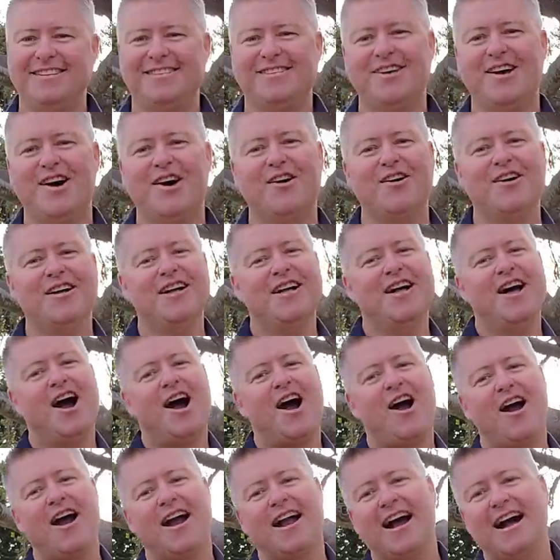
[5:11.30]
So,
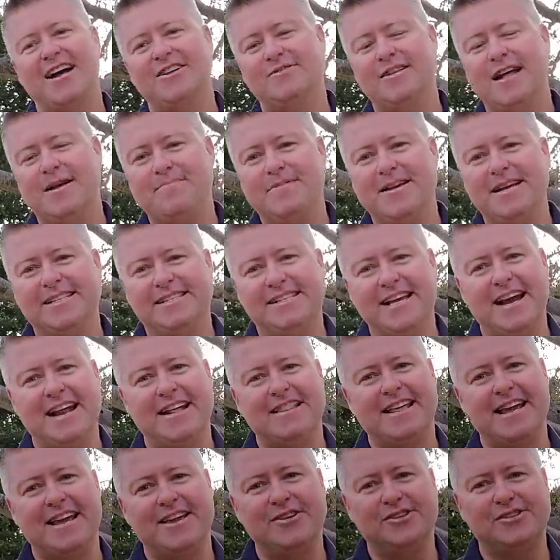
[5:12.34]
all right, guys, that being said, I
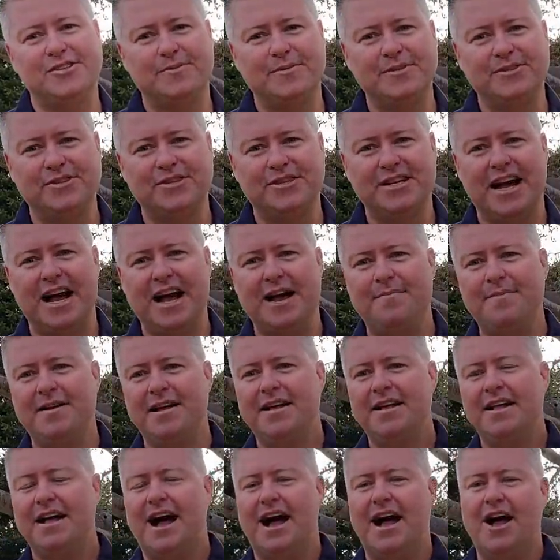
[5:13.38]
thank you so much for your time.
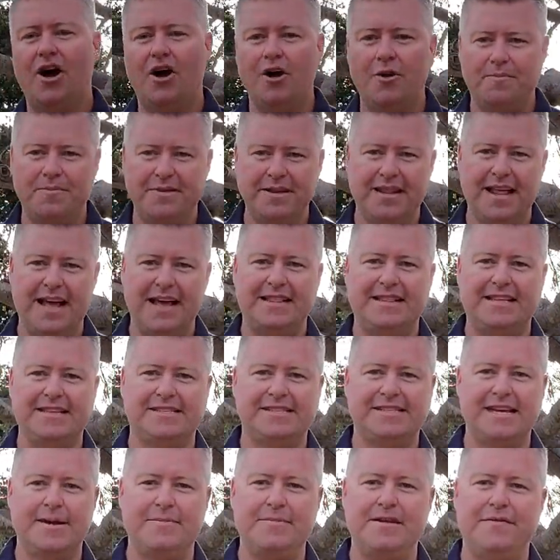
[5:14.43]
I hope you like this
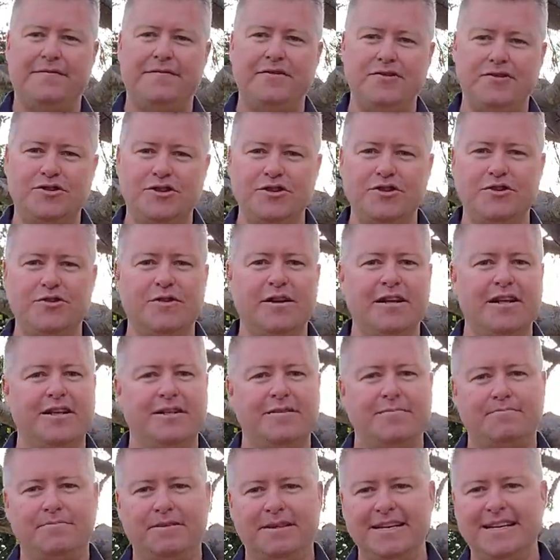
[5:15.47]
segment. If you do,
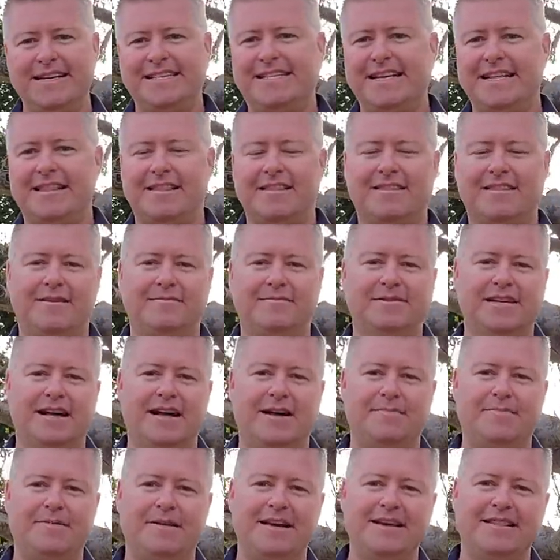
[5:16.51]
please hit the thumbs
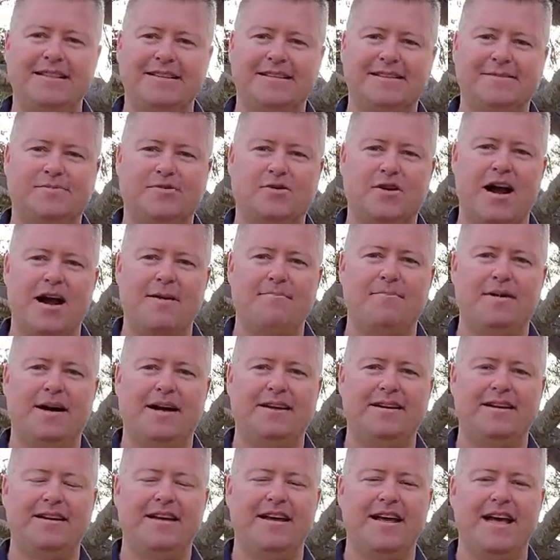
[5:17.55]
up, hit the subscribe
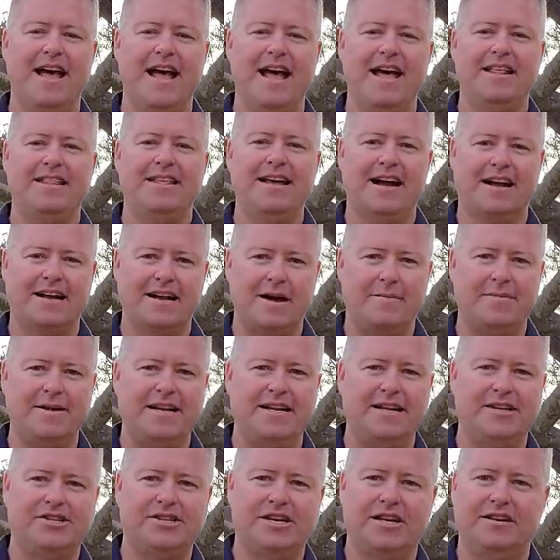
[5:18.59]
button. The Economic
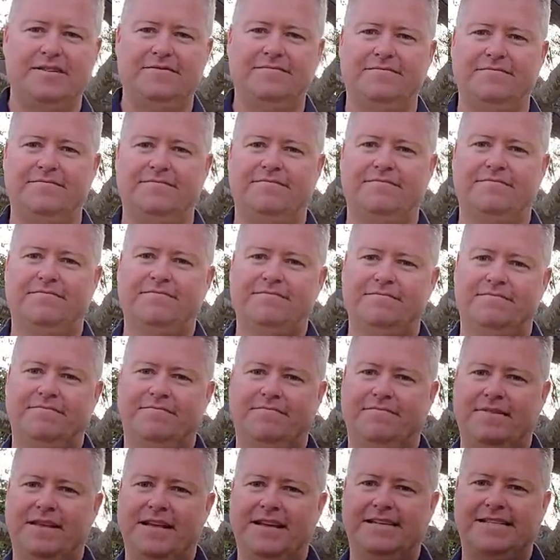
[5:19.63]
Ninja
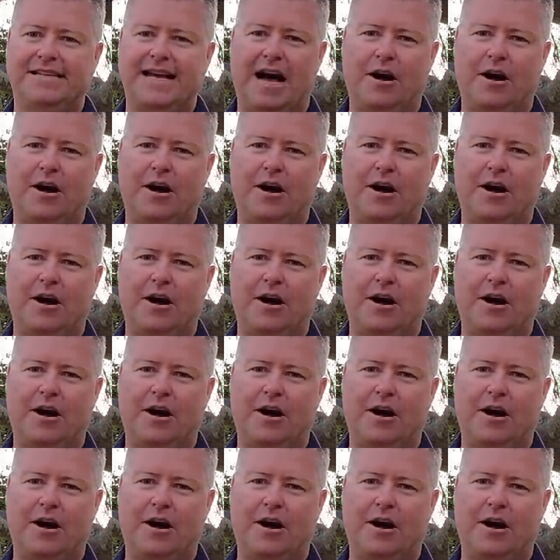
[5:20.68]
is